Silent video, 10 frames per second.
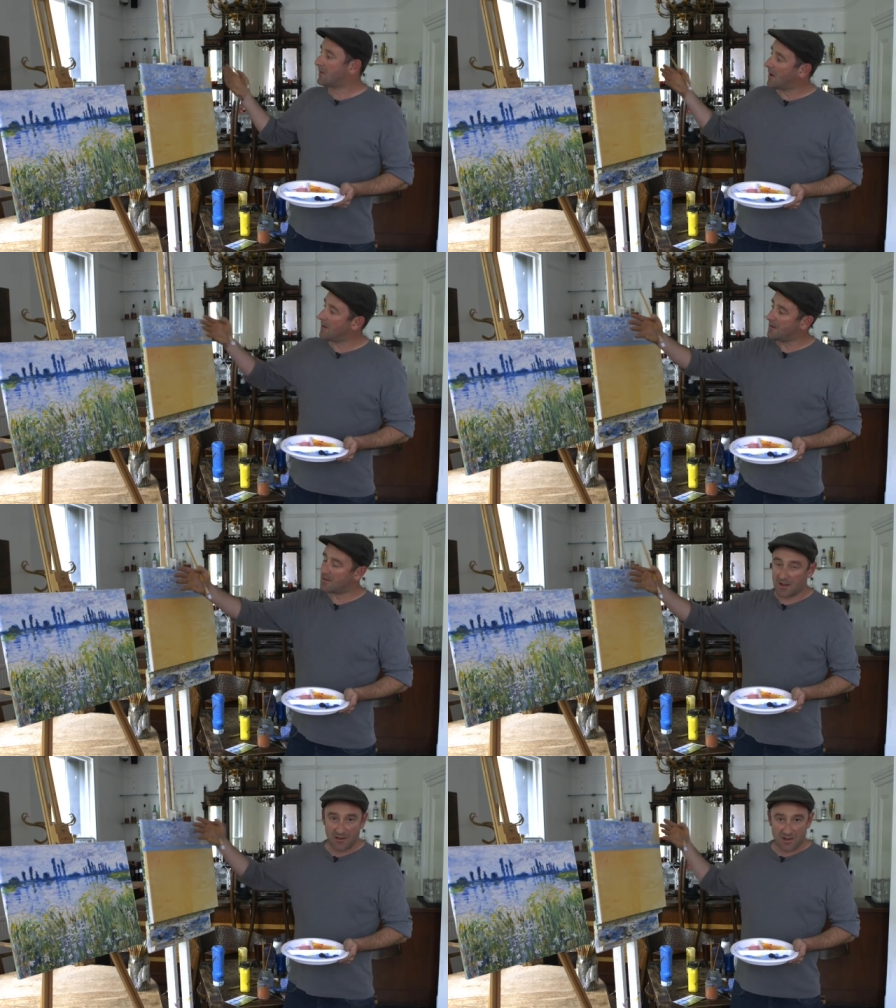going this
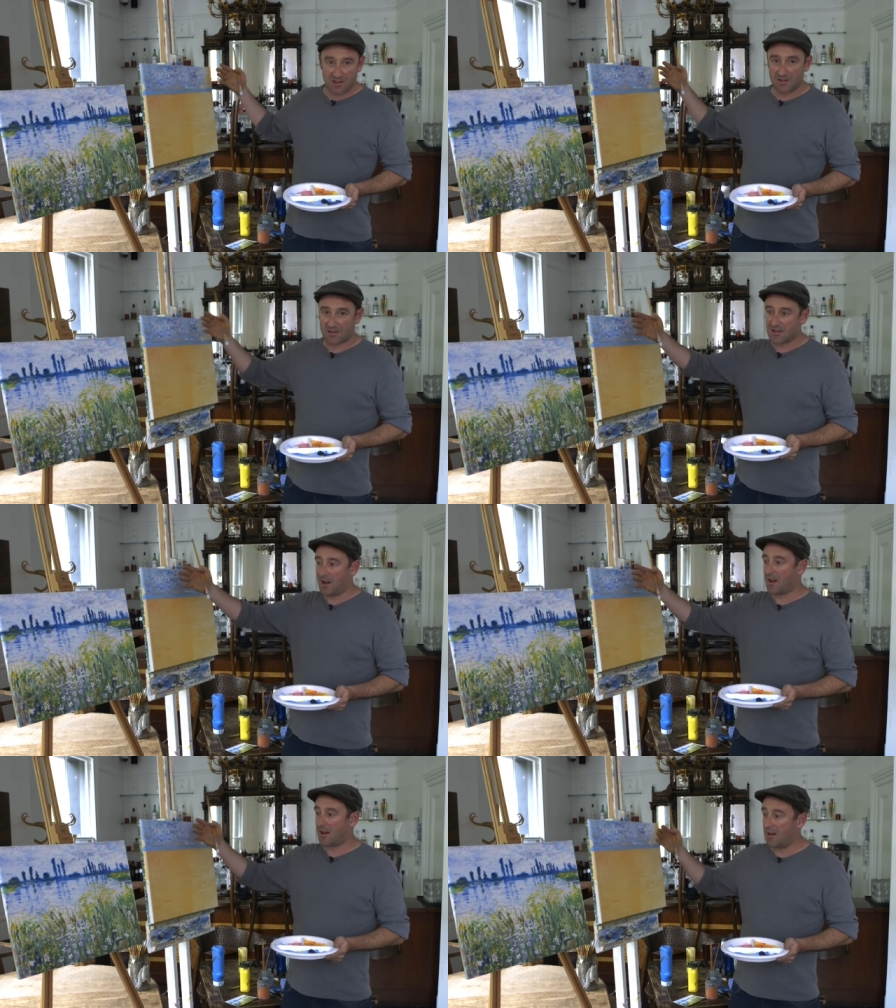direction in the
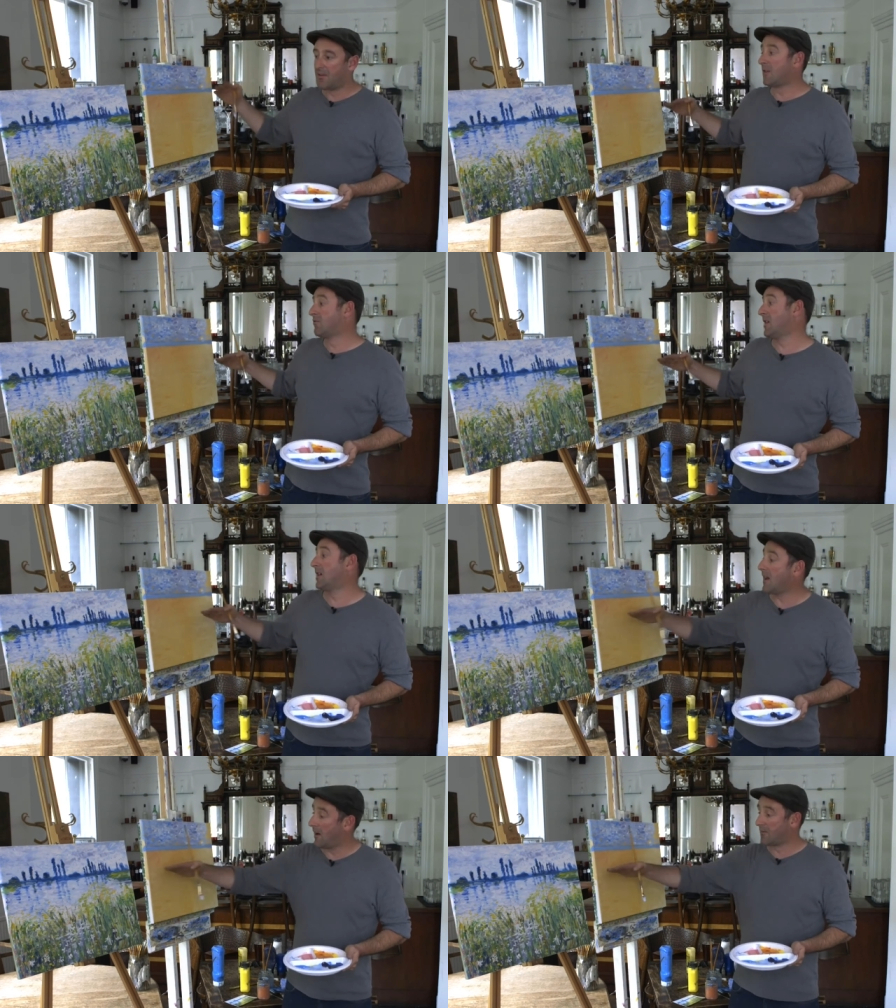sky, they
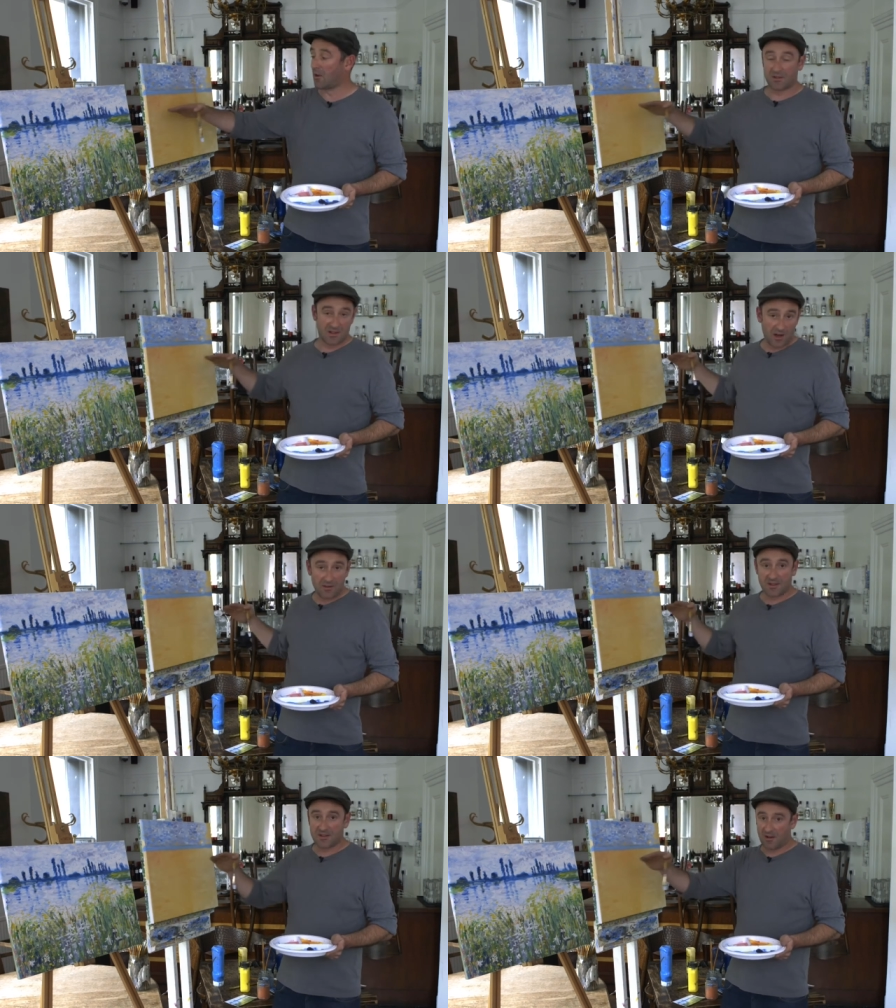really have got to go
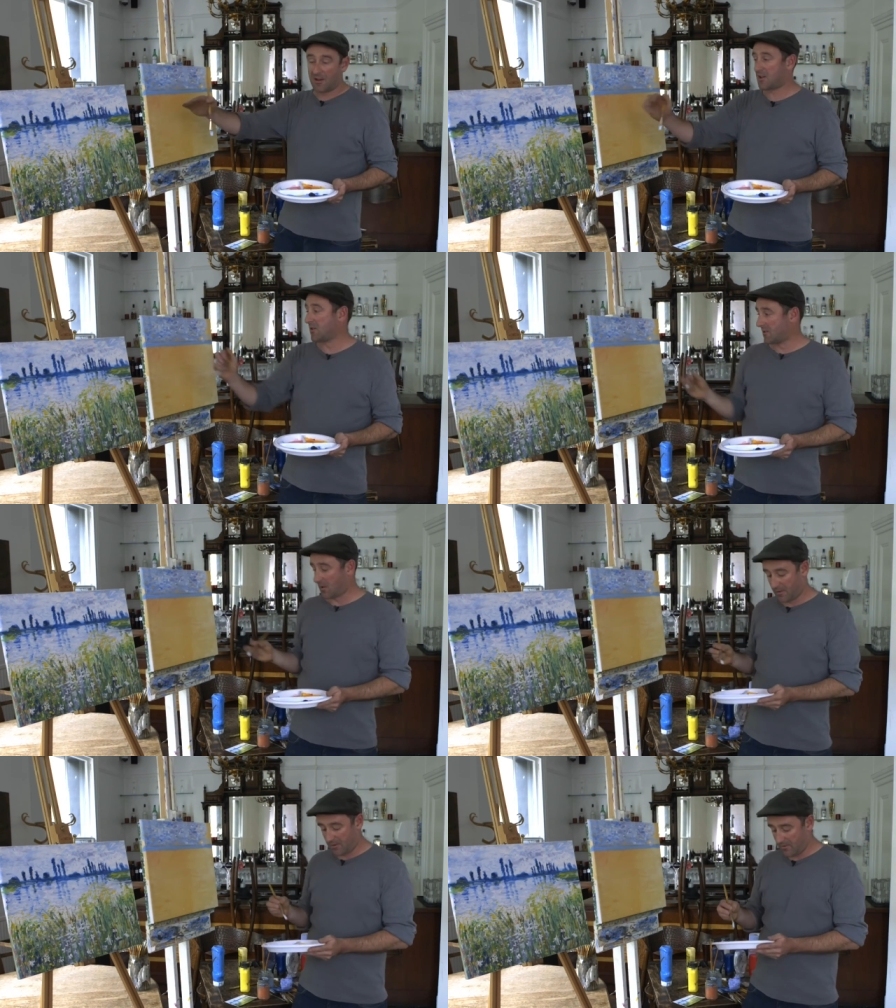this direction on
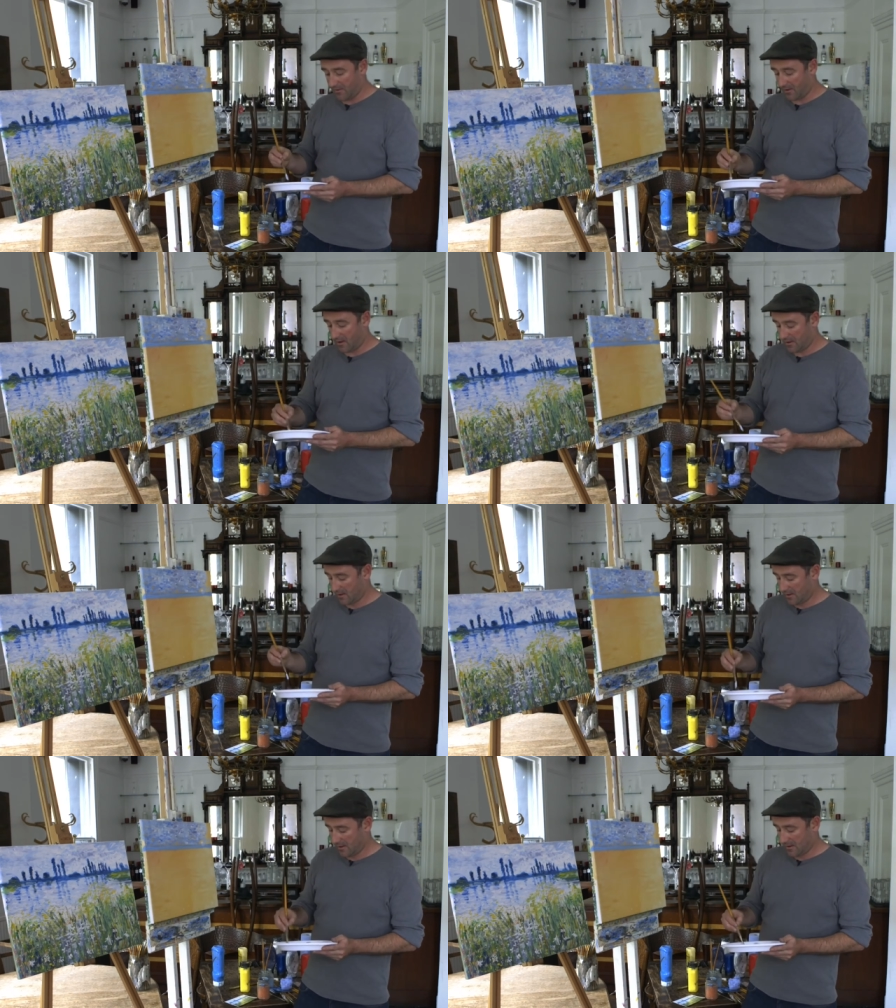top of the river.
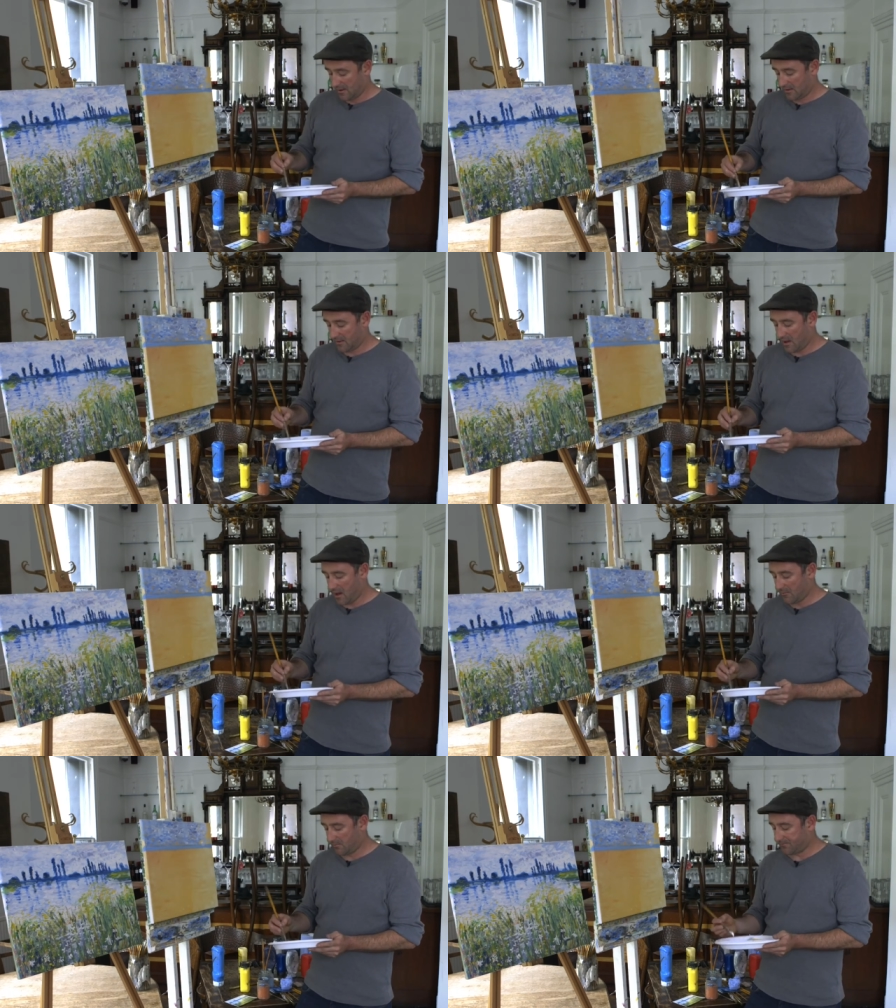
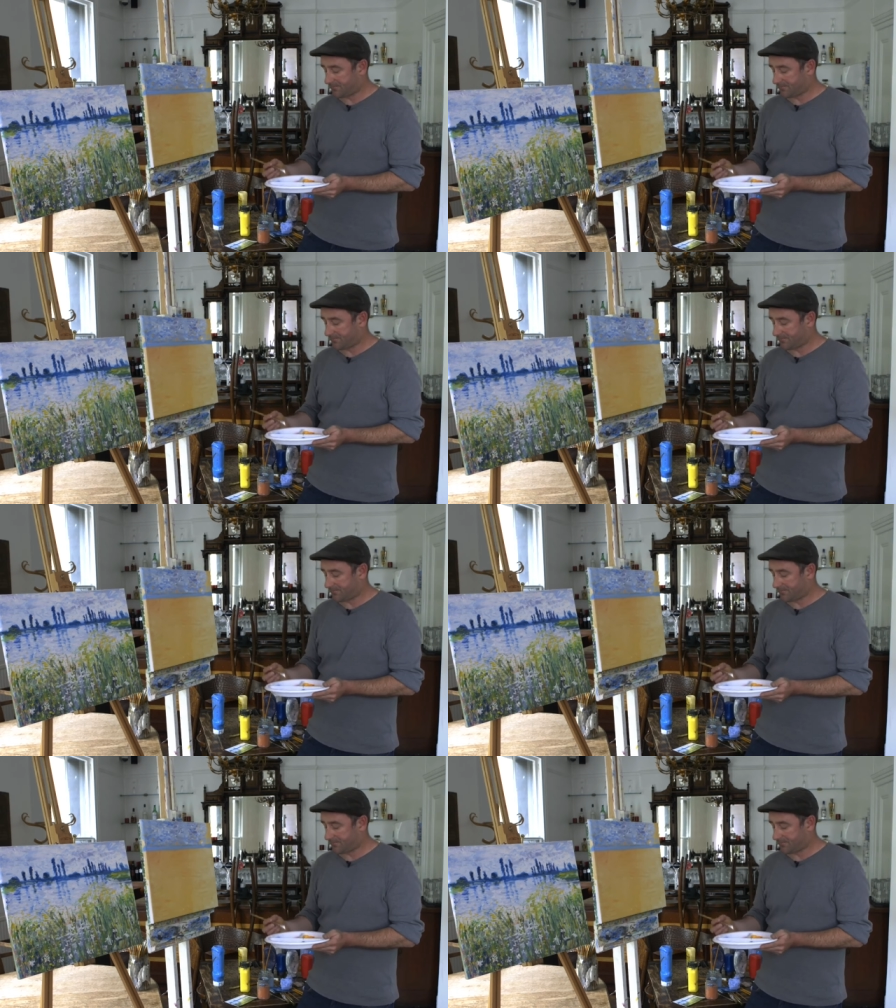So